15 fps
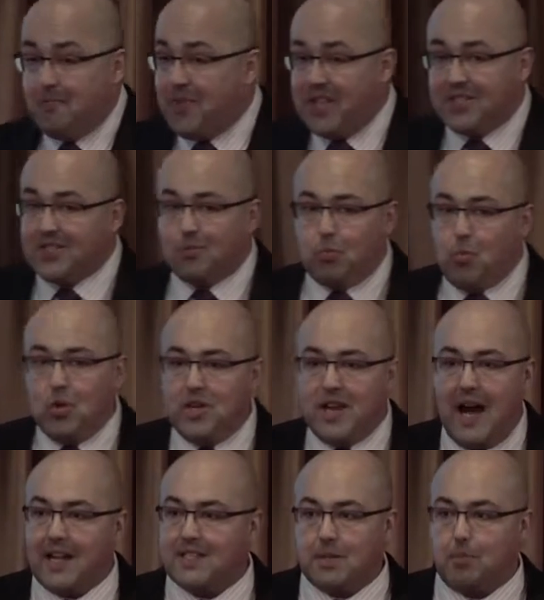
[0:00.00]
This would
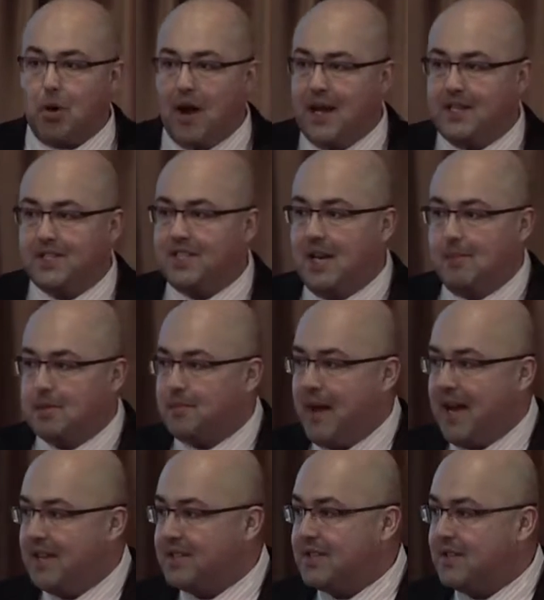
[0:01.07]
not surprise James
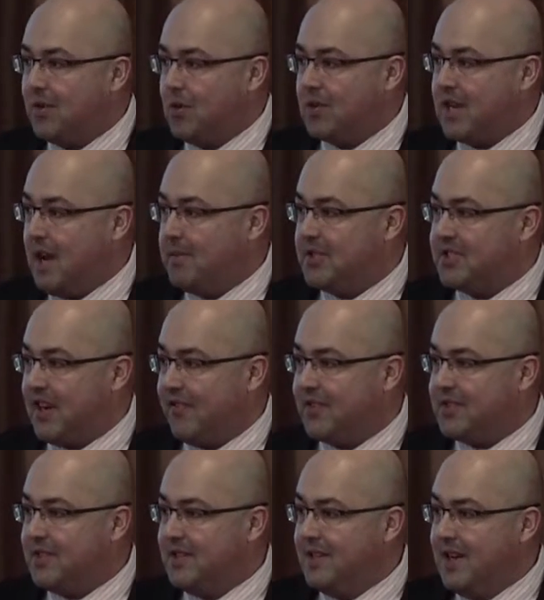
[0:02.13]
Madison or Thomas
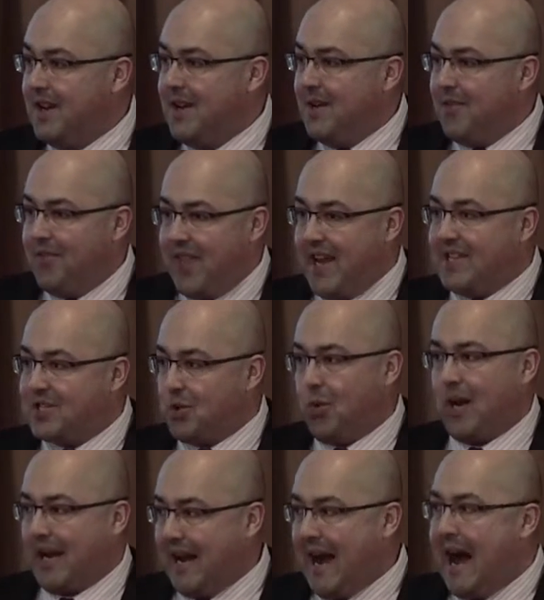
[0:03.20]
Jefferson. They
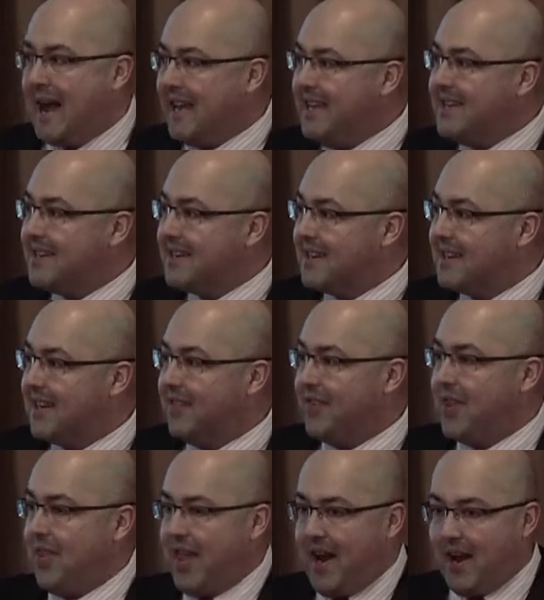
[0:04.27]
sort of got it,
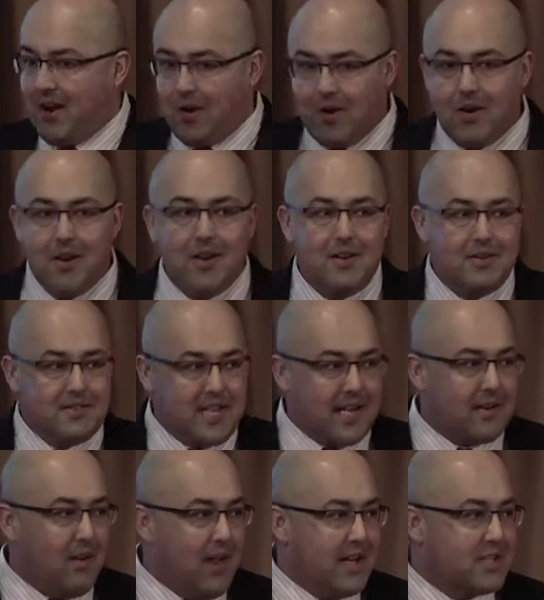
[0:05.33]
given their
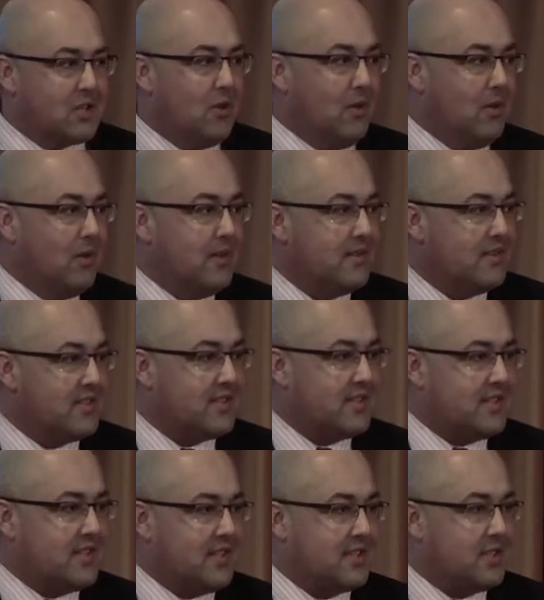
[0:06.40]
technological
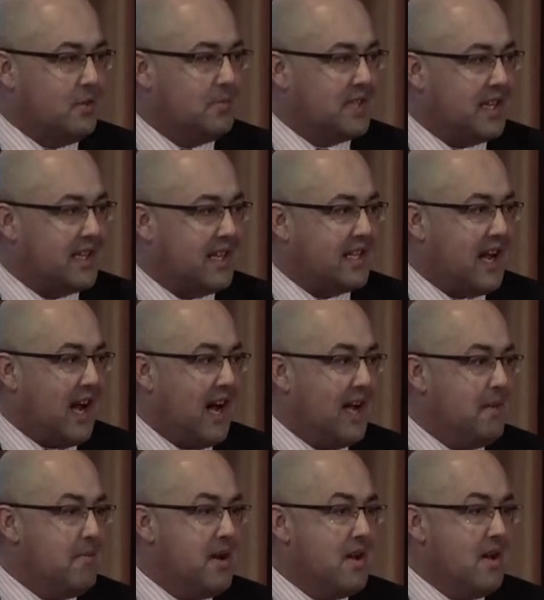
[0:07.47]
systems at the
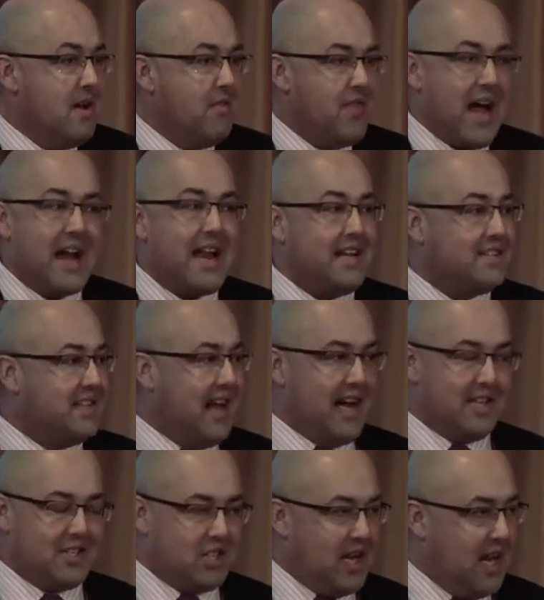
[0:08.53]
time. That has
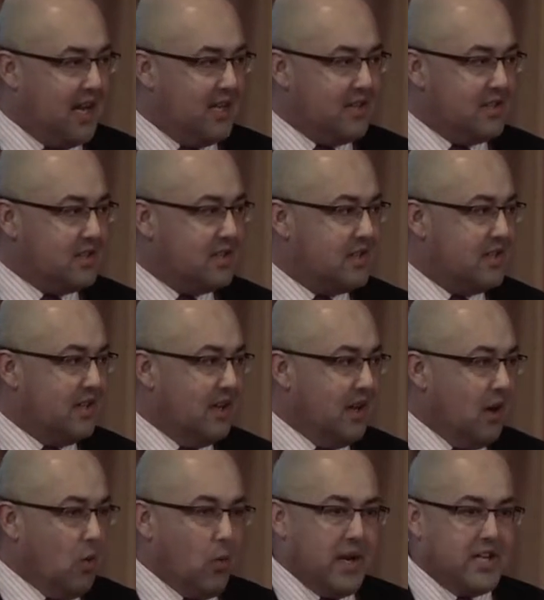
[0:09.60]
not changed.
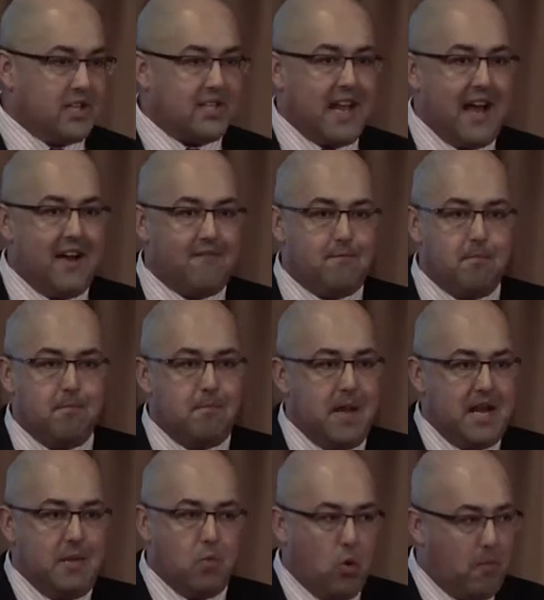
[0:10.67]
We just have
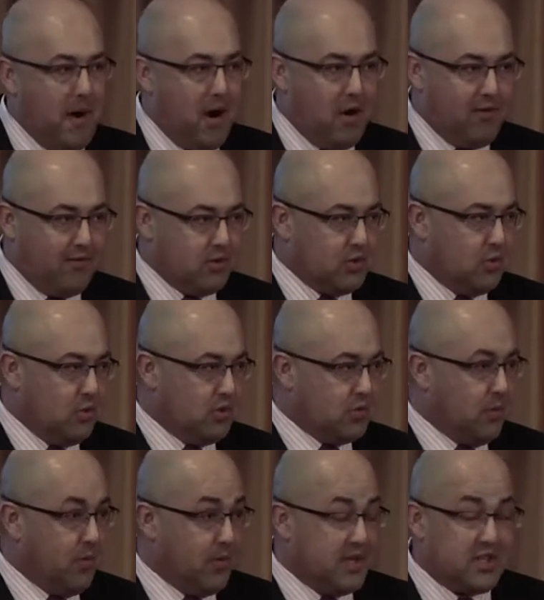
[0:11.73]
many more powerful
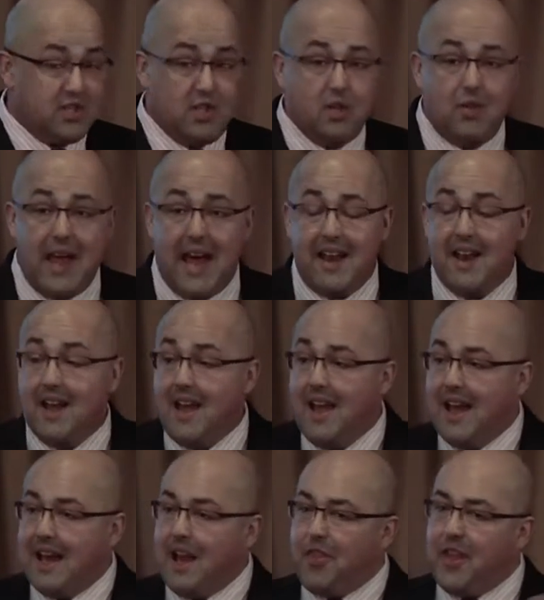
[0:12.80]
tools with which to do that.
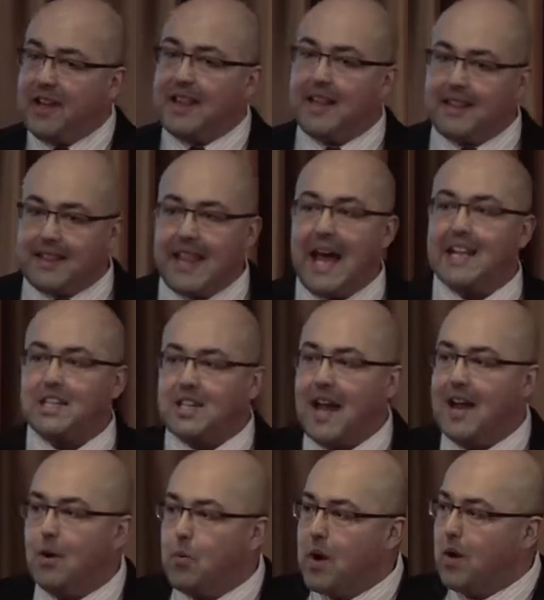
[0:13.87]
And I think that that's
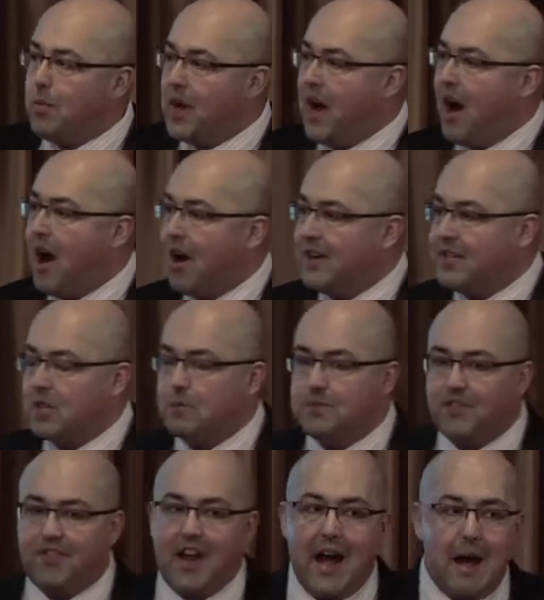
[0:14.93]
kind of where we are in
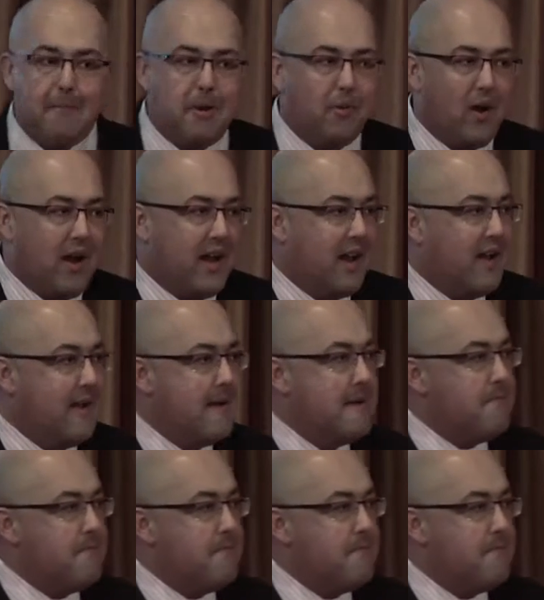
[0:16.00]
terms of copyright.